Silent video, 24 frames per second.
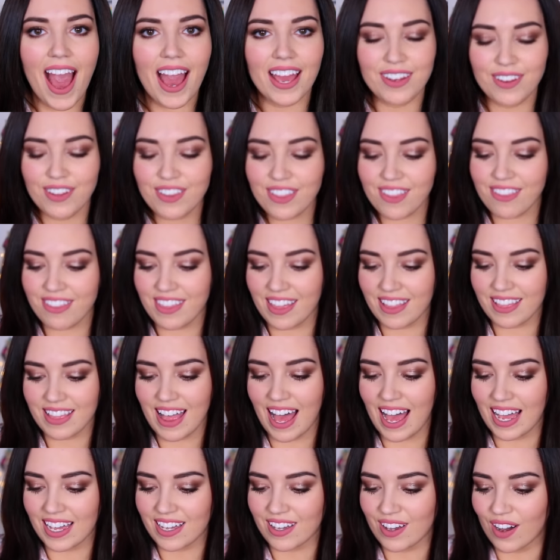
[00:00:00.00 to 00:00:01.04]
Another thing
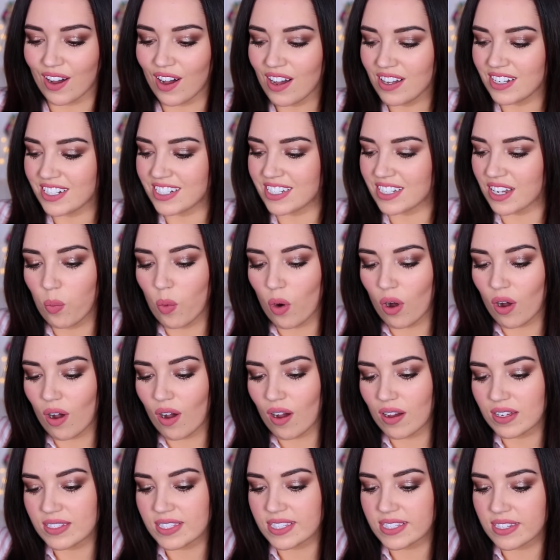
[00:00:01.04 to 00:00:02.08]
that I got
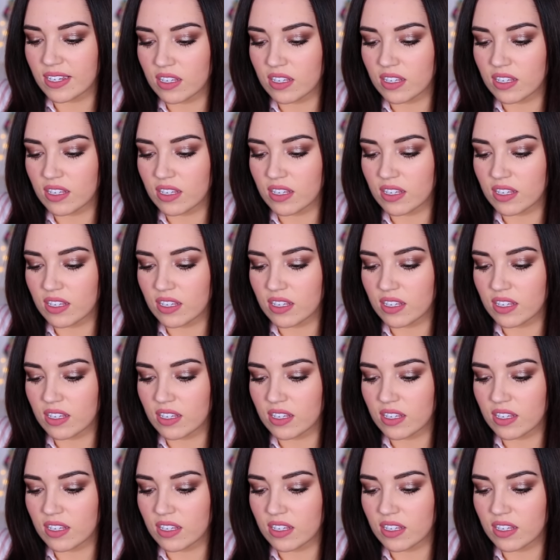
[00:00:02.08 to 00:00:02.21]
was